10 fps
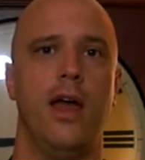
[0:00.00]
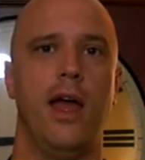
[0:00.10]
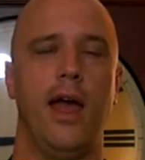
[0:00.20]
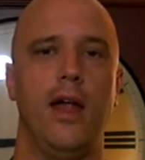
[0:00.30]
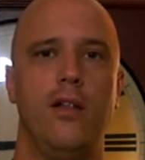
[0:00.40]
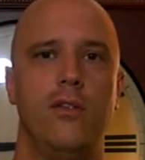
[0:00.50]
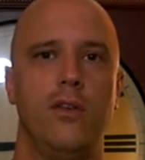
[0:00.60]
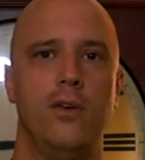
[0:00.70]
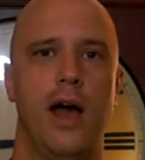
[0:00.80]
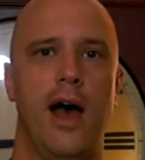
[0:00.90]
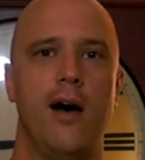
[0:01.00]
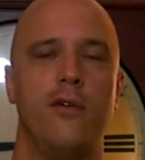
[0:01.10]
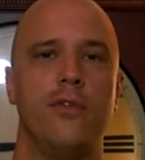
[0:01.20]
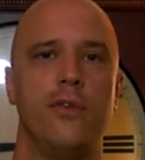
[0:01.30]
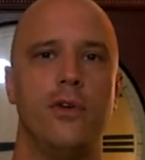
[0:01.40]
And you
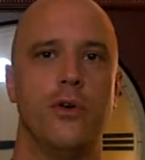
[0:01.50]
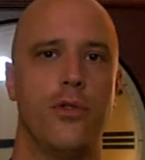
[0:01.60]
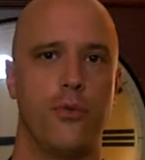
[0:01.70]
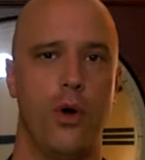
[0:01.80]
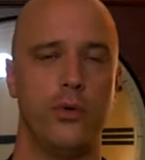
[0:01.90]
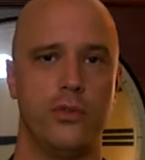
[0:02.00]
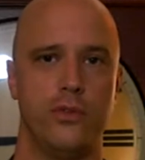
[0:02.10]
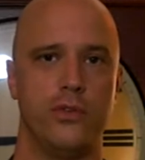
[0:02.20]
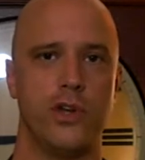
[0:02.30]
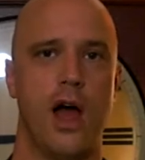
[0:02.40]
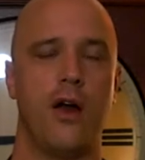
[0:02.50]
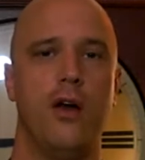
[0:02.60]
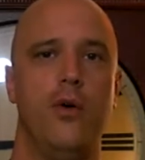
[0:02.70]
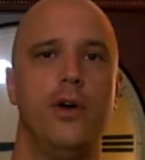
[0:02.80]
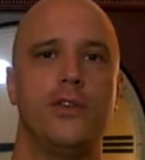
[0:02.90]
have your throat
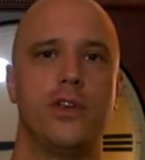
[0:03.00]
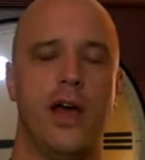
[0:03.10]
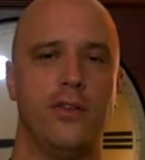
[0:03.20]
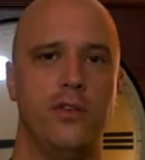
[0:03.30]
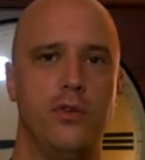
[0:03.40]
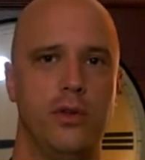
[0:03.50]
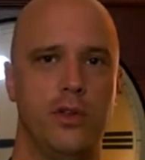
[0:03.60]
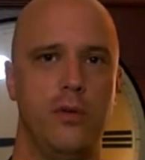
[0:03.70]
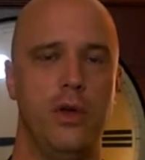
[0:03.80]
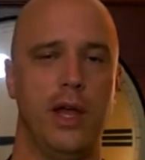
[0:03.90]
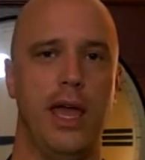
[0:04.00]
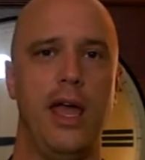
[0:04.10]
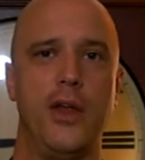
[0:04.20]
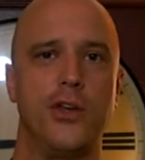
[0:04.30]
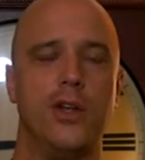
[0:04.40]
chakra, which has to do with
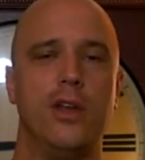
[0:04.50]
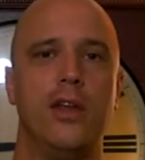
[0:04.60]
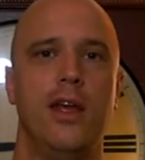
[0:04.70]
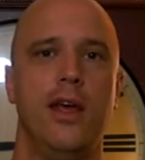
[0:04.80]
communication